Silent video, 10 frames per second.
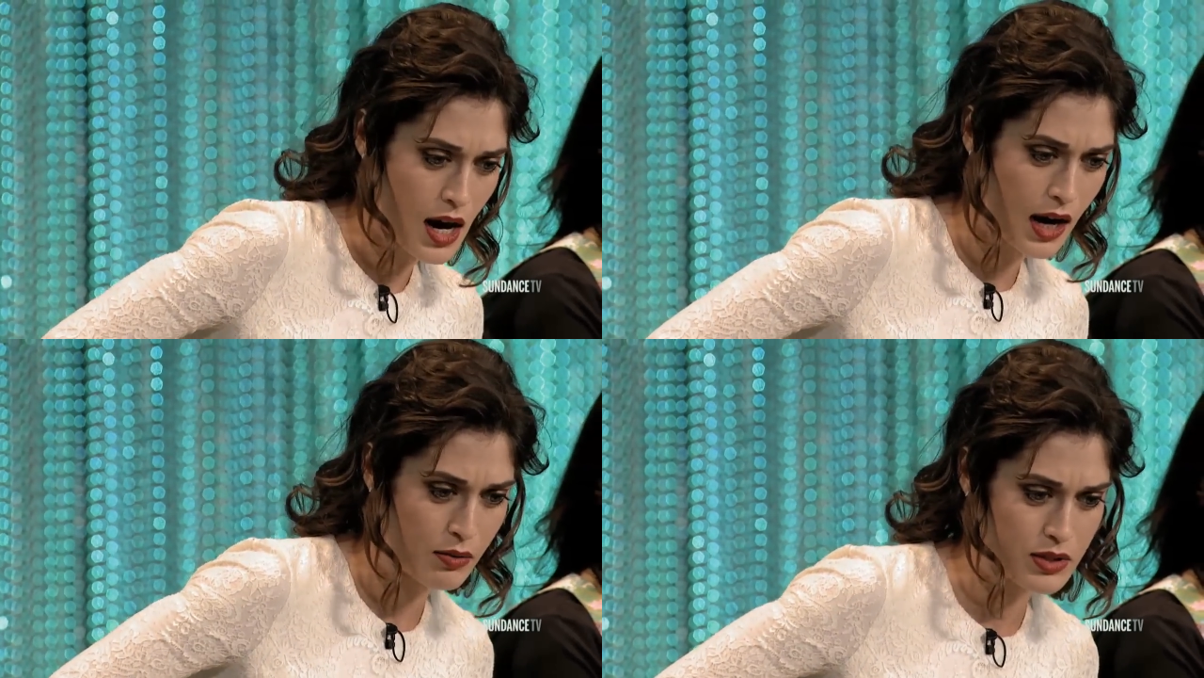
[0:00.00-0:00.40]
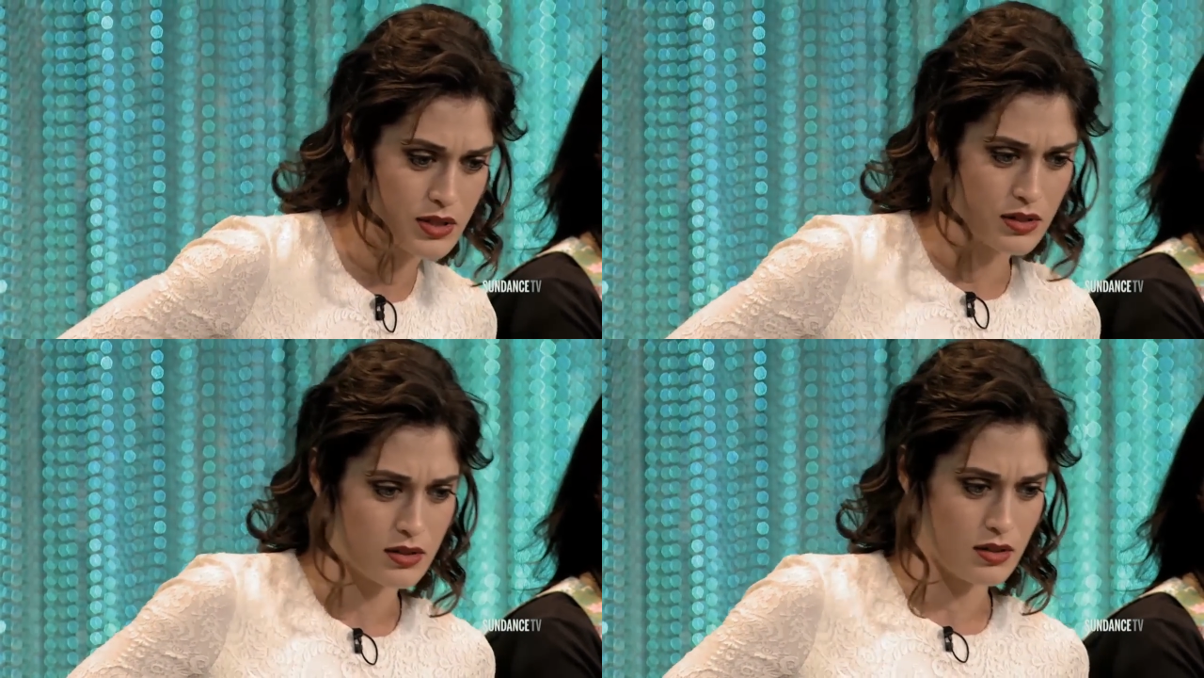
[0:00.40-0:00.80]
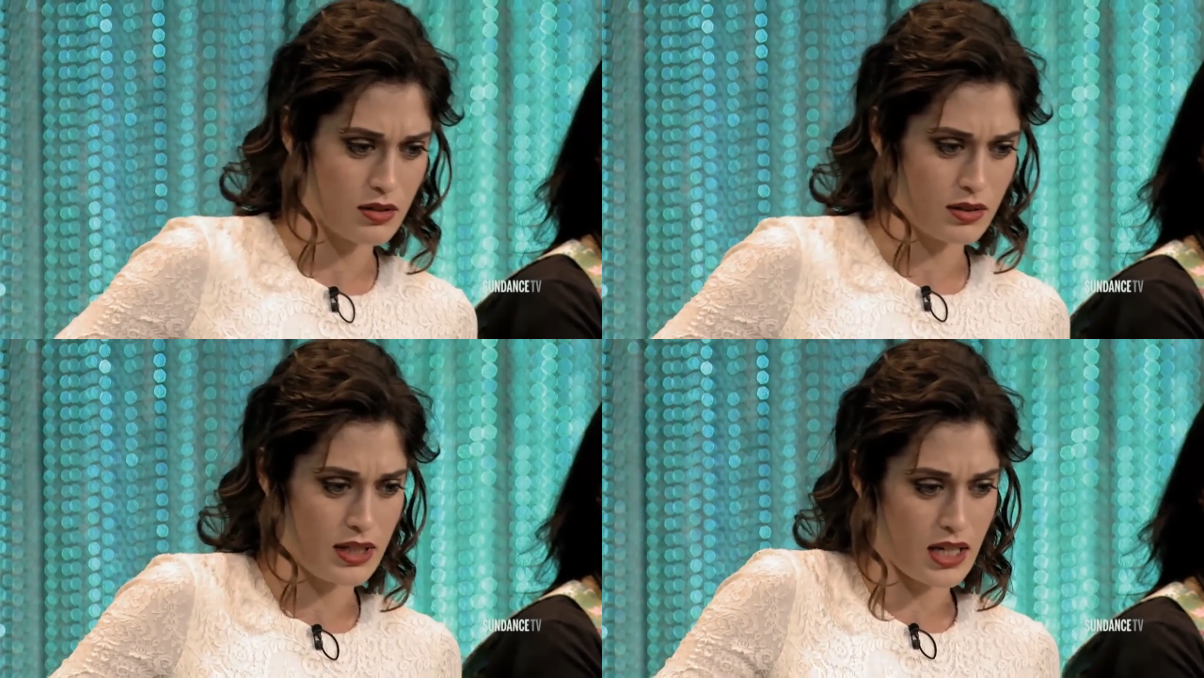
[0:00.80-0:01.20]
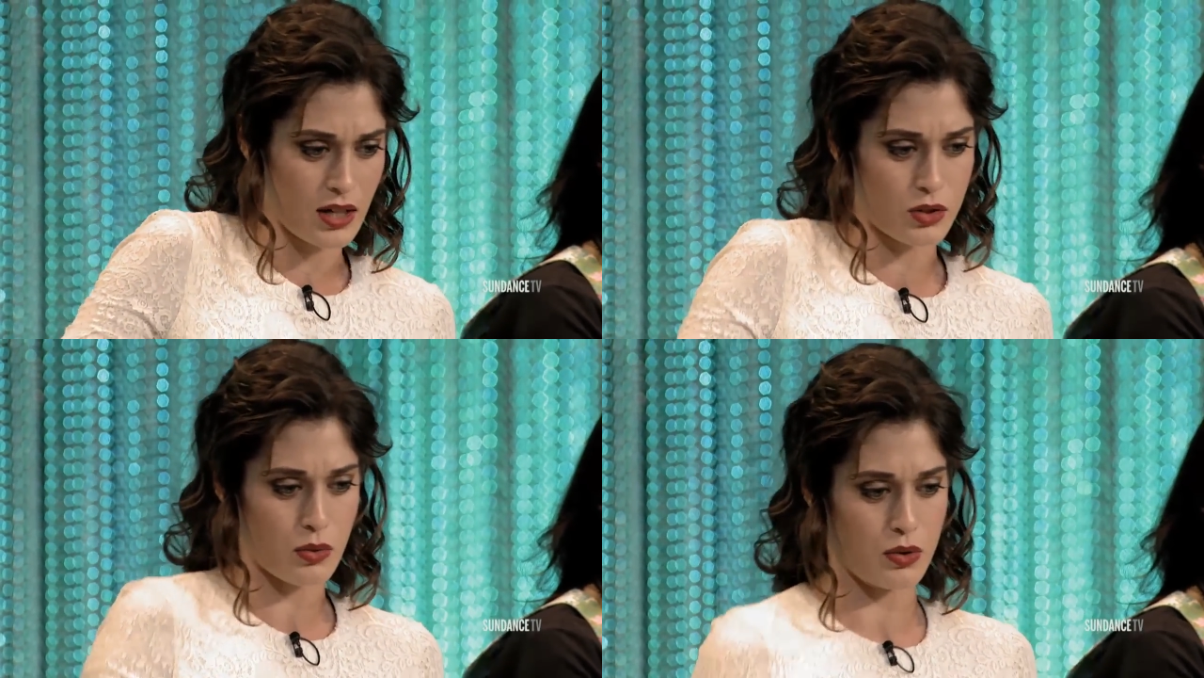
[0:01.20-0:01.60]
I was
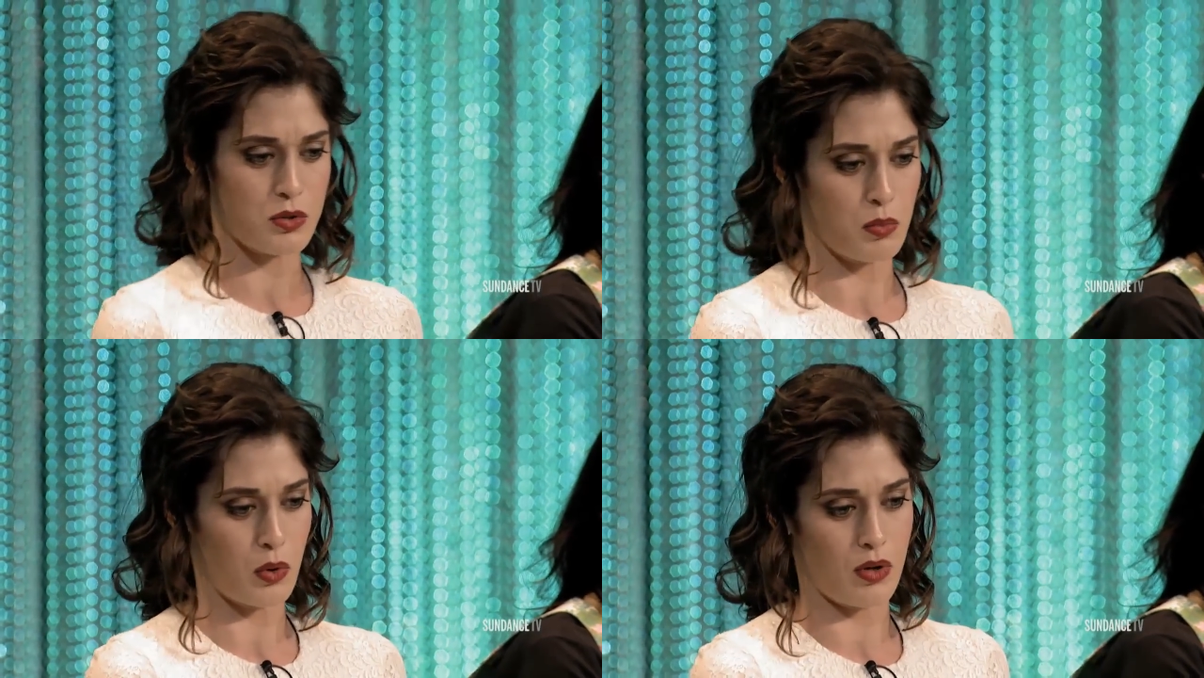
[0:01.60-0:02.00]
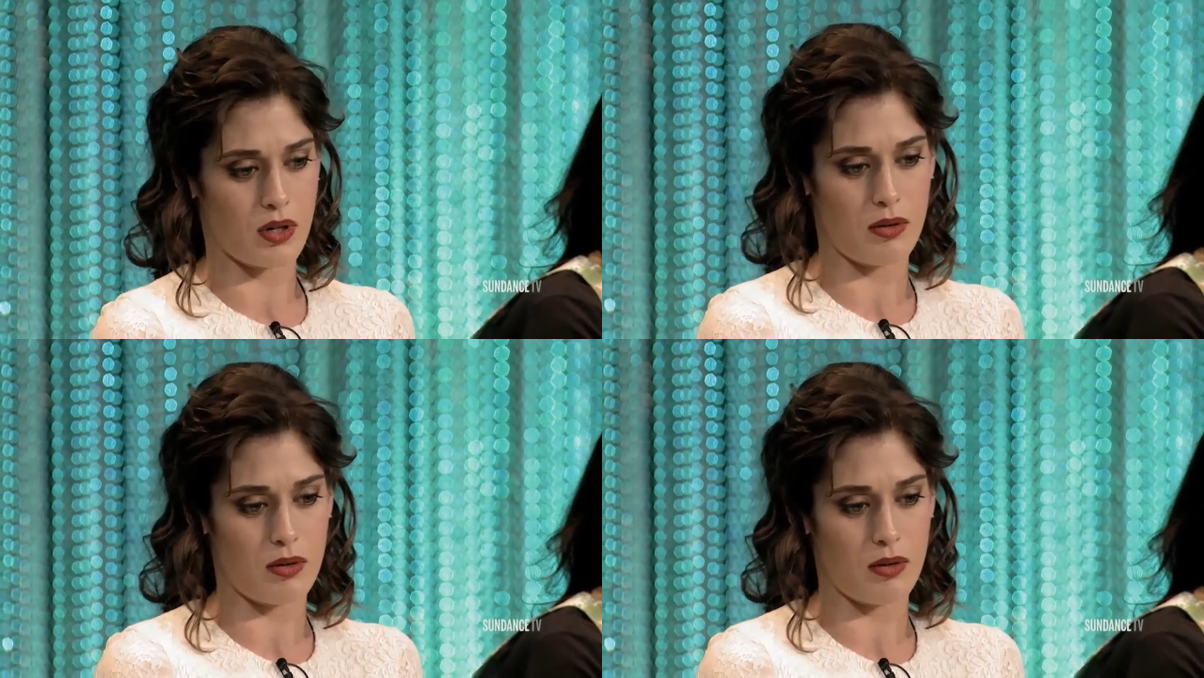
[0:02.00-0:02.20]
leaning towards more